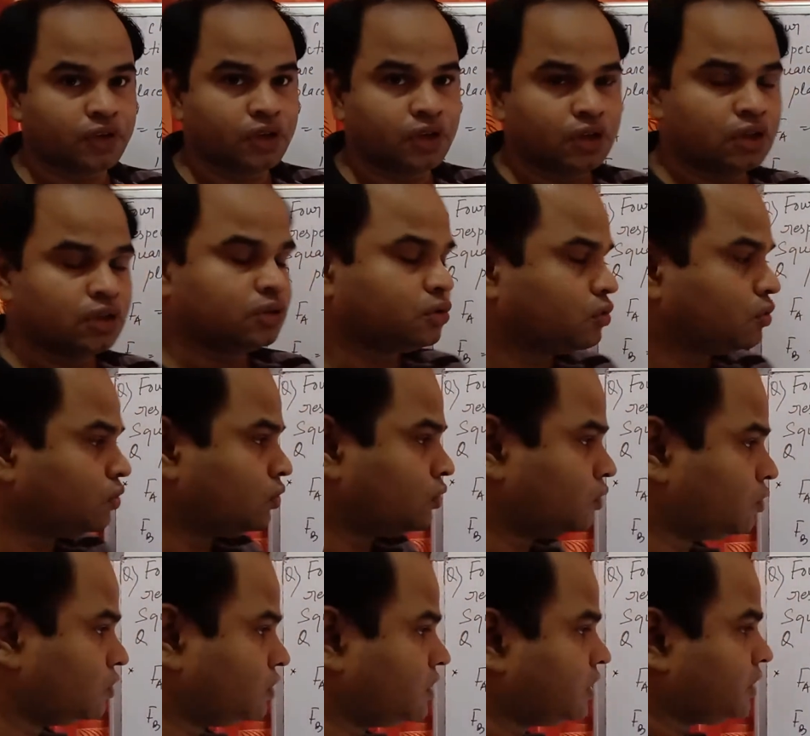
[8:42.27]
so the
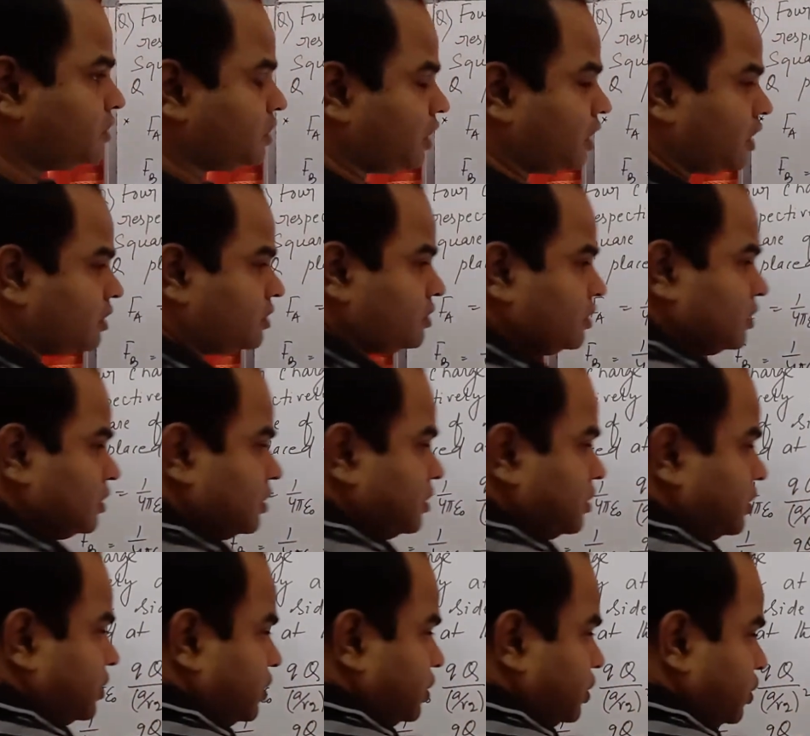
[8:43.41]
charge
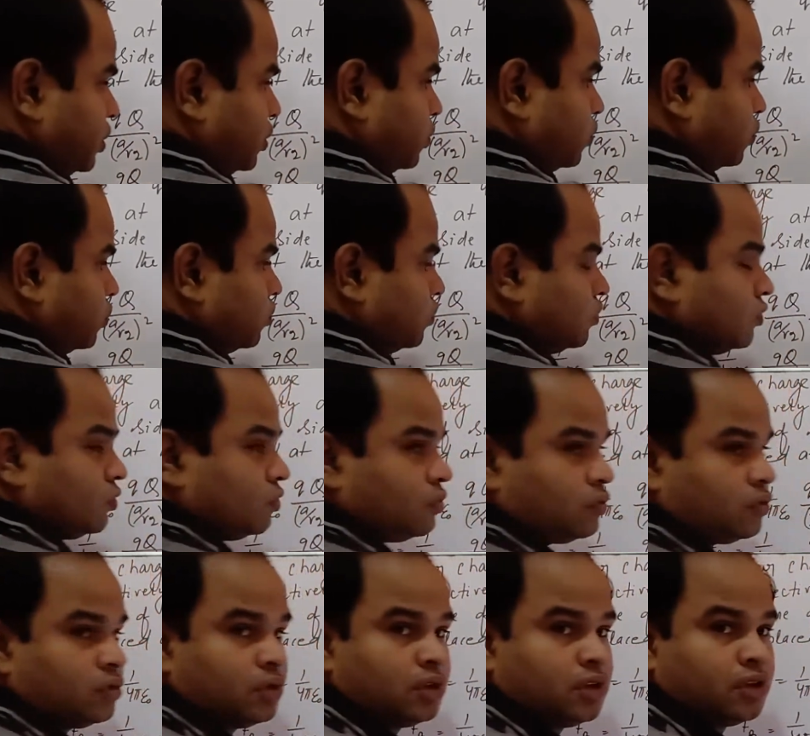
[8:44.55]
q
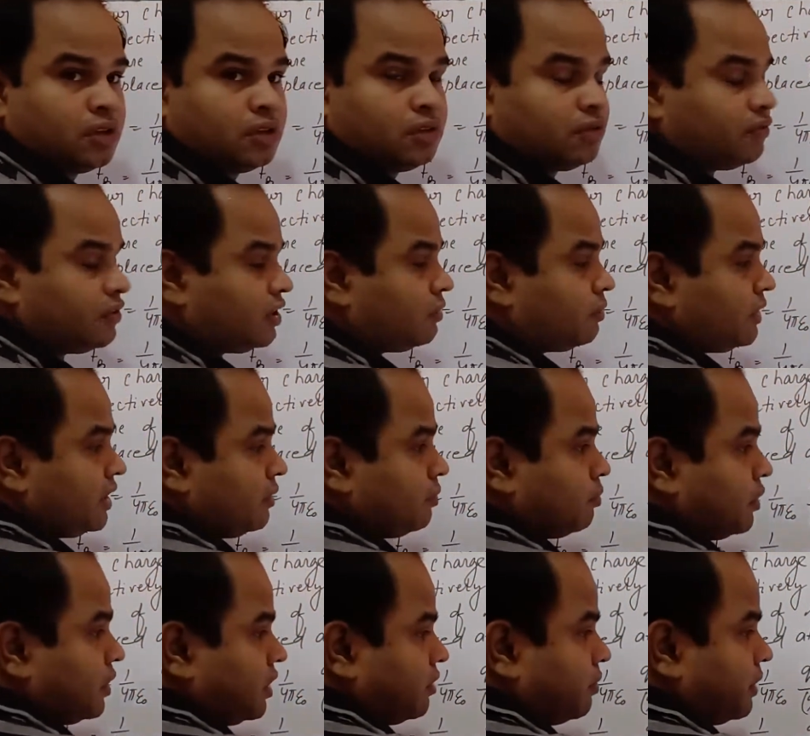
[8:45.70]
will be repelled
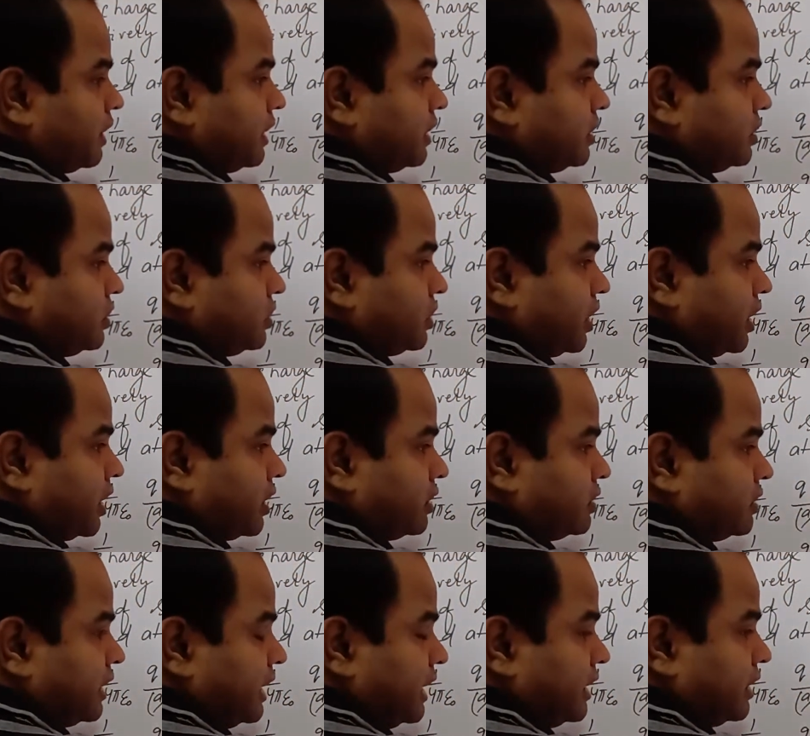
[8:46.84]
by charge at
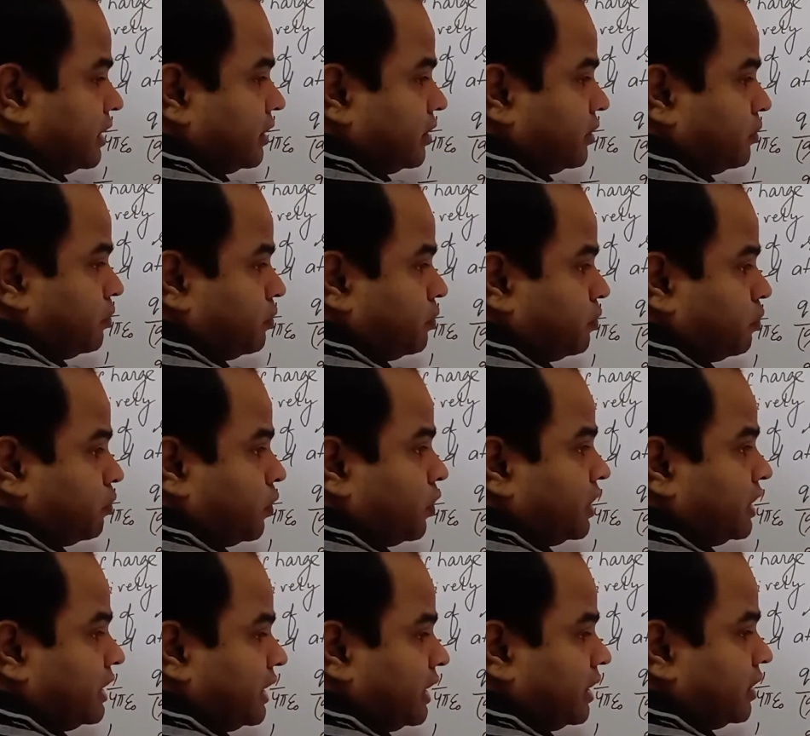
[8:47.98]
point A
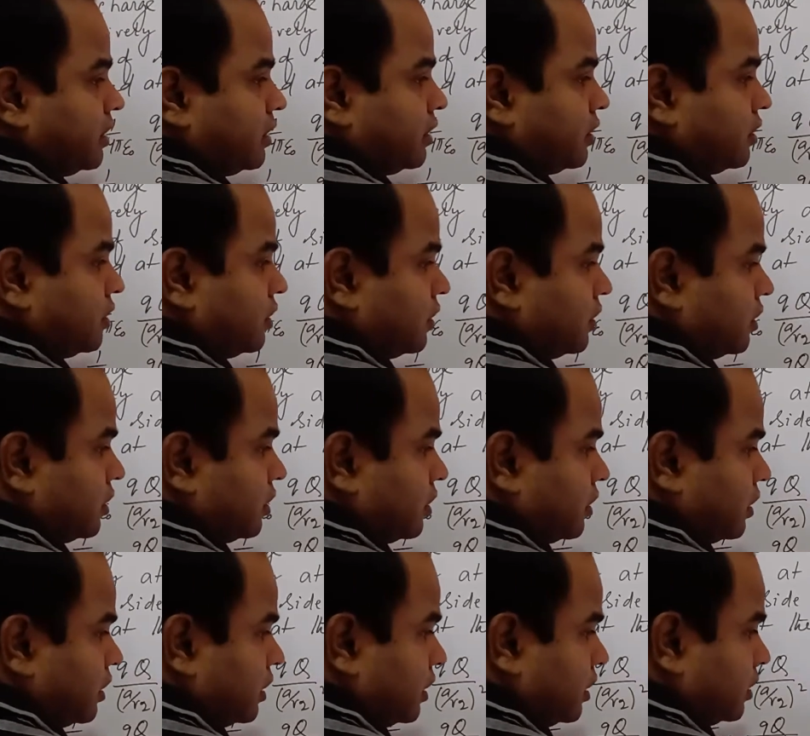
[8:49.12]

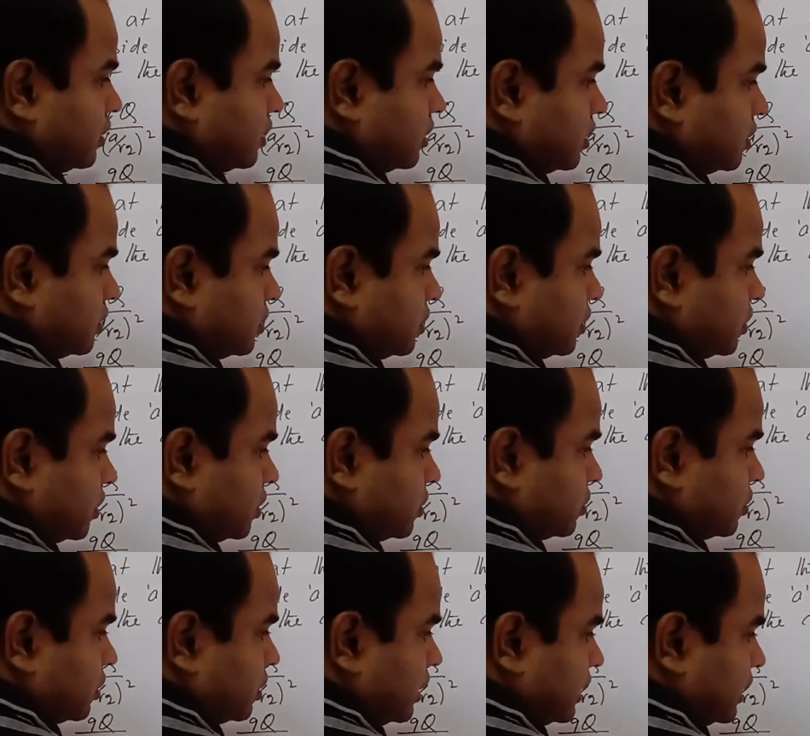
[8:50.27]
in this direction let
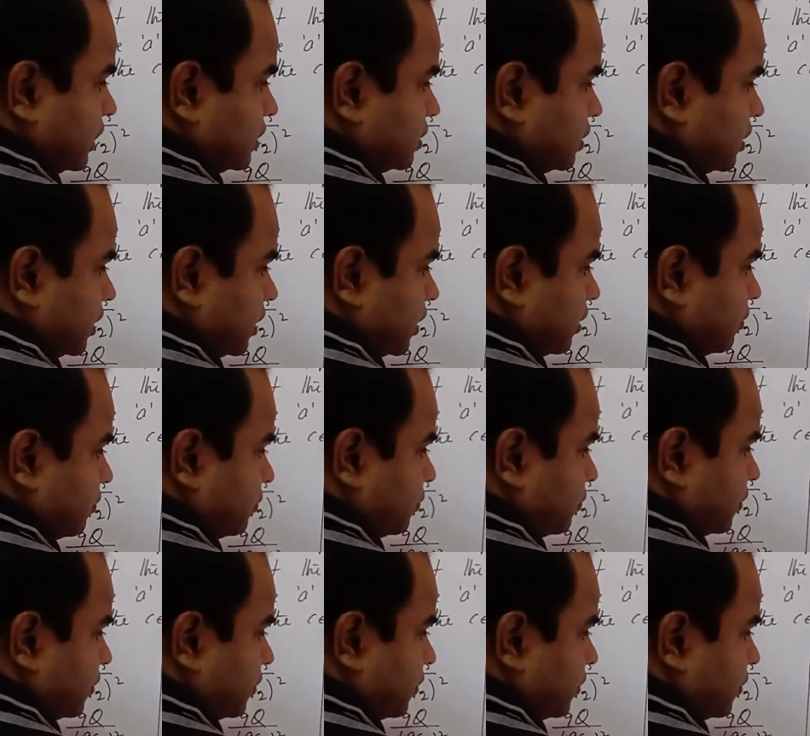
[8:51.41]
us say FA